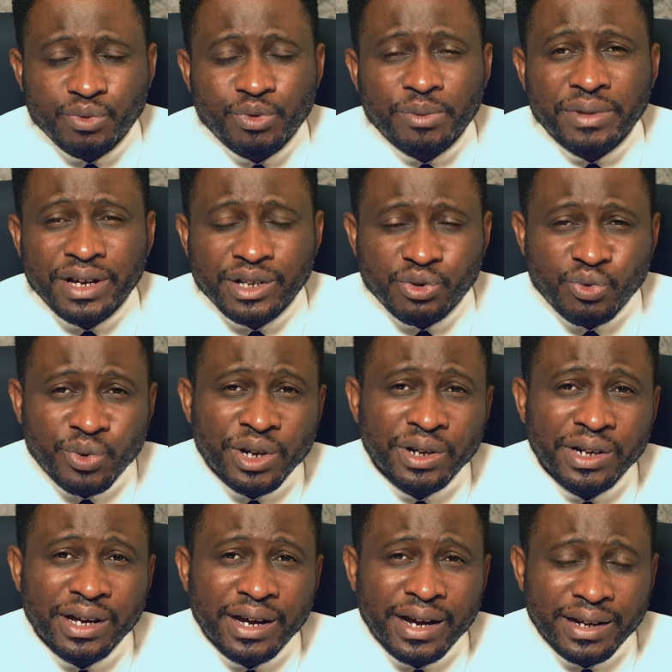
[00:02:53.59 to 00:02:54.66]
we may as
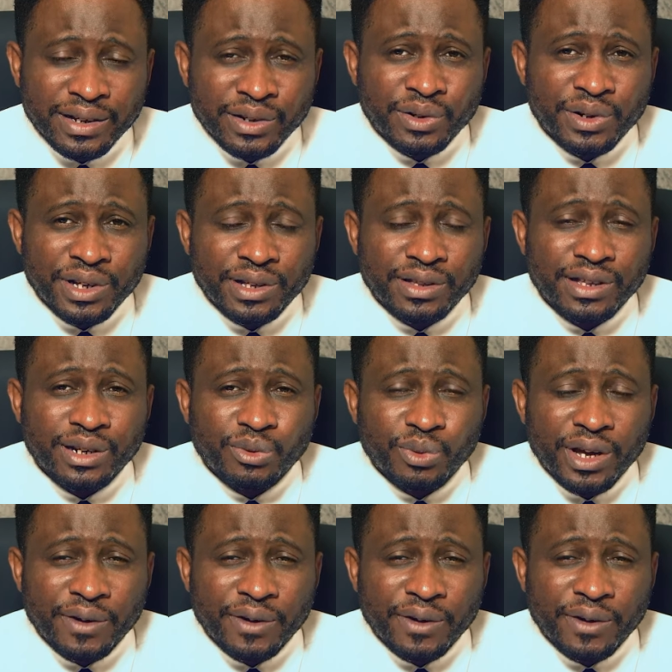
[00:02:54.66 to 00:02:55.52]
well agree that we